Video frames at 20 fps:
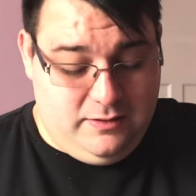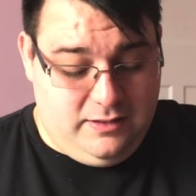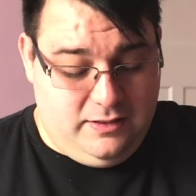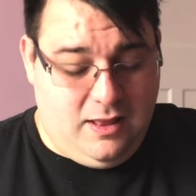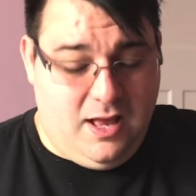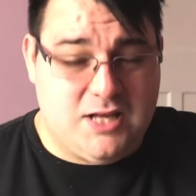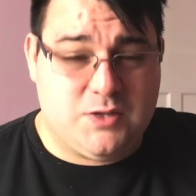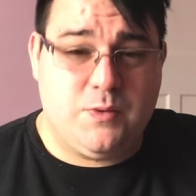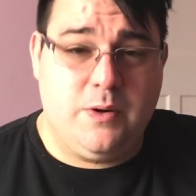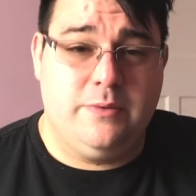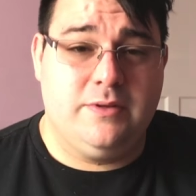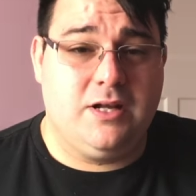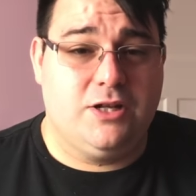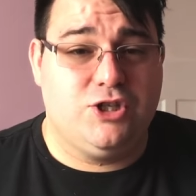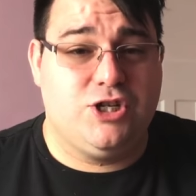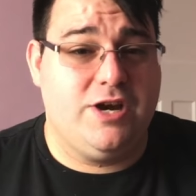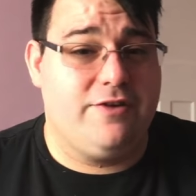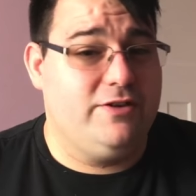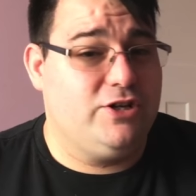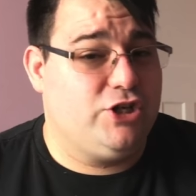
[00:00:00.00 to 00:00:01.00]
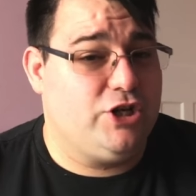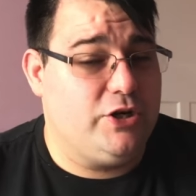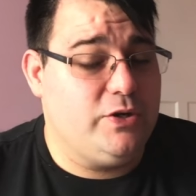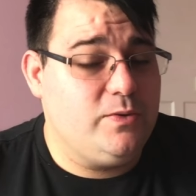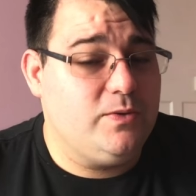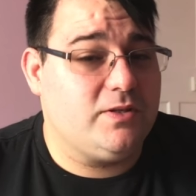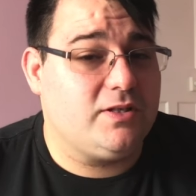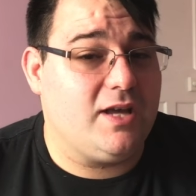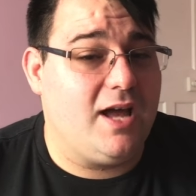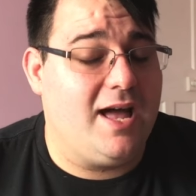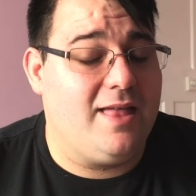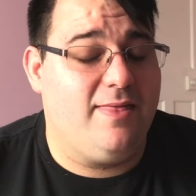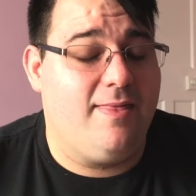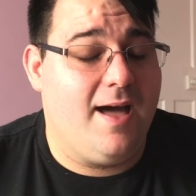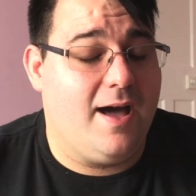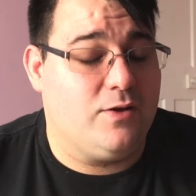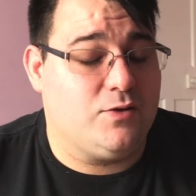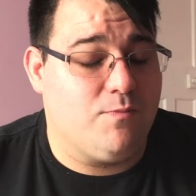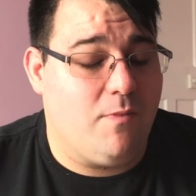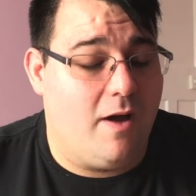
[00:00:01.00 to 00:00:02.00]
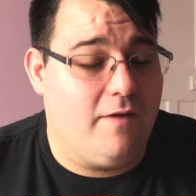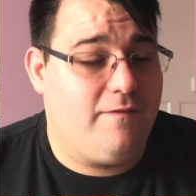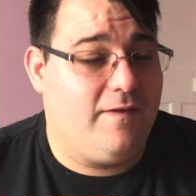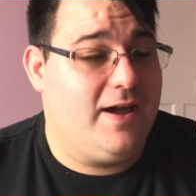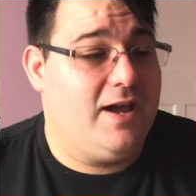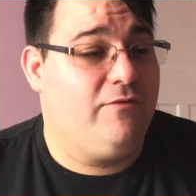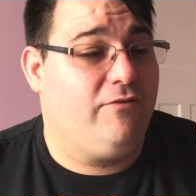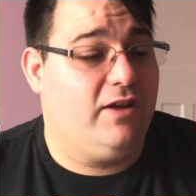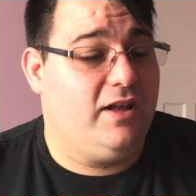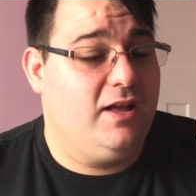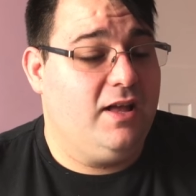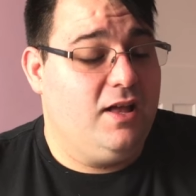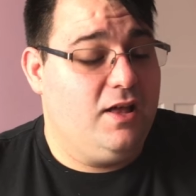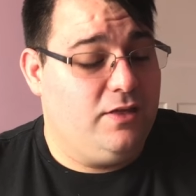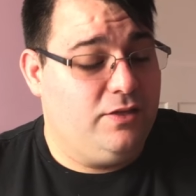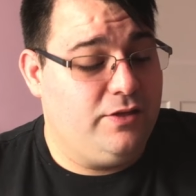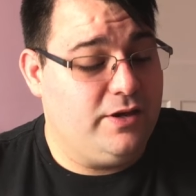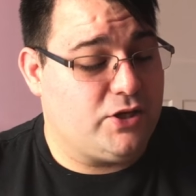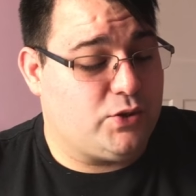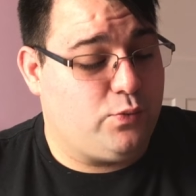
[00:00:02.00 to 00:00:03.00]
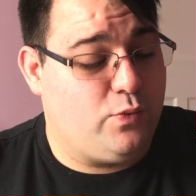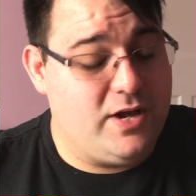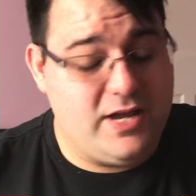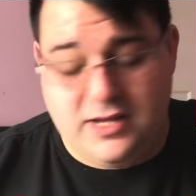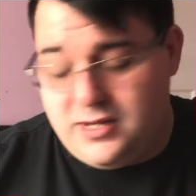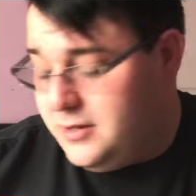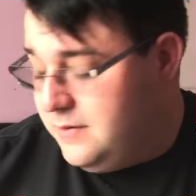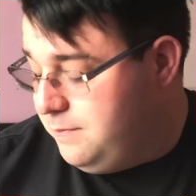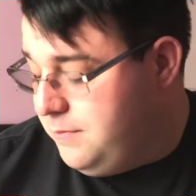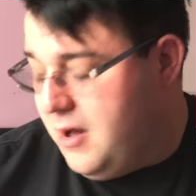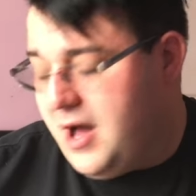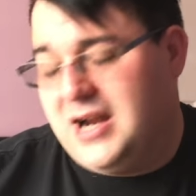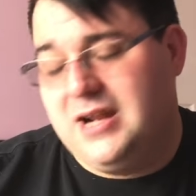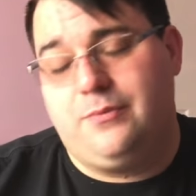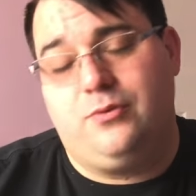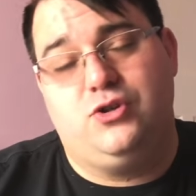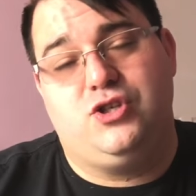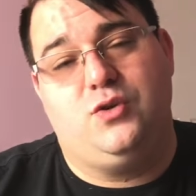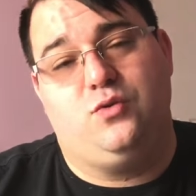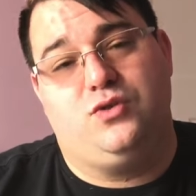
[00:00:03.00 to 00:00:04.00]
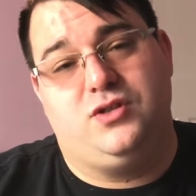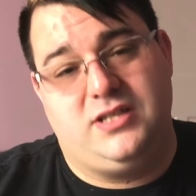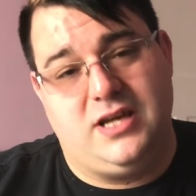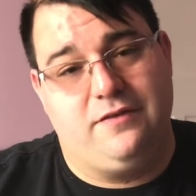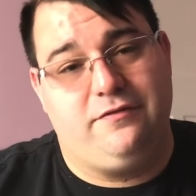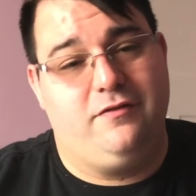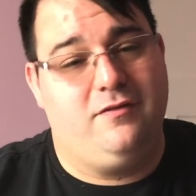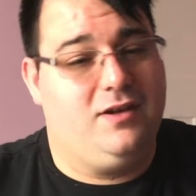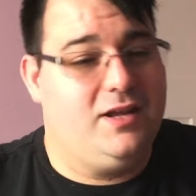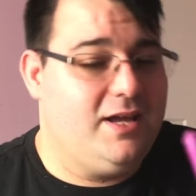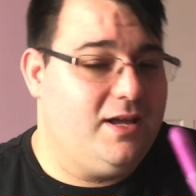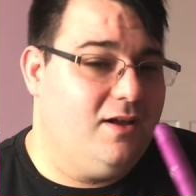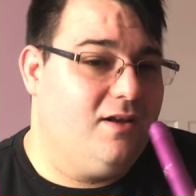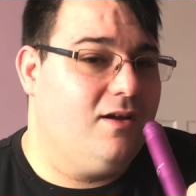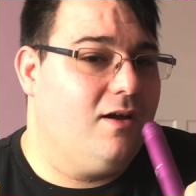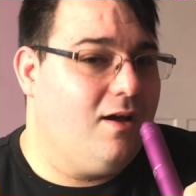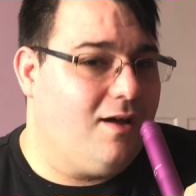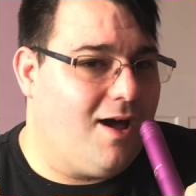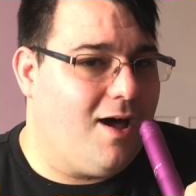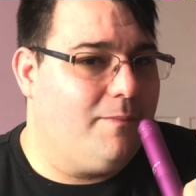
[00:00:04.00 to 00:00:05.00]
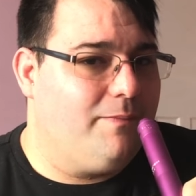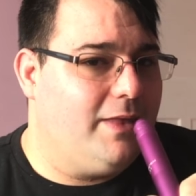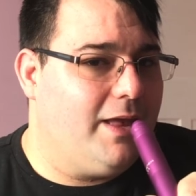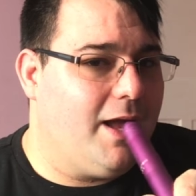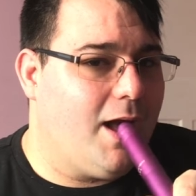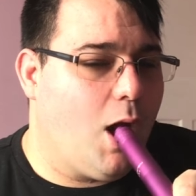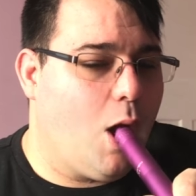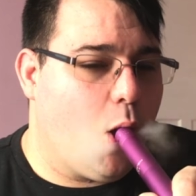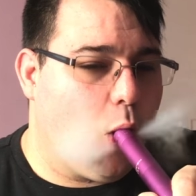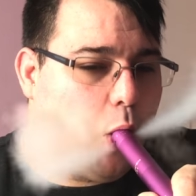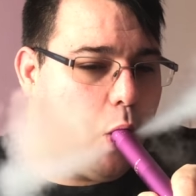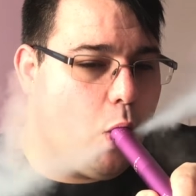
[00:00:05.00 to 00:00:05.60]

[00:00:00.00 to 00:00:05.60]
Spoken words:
Last week we done Cherry Tunes and that was my favourite. This week, Pineapple Chill definitely up there.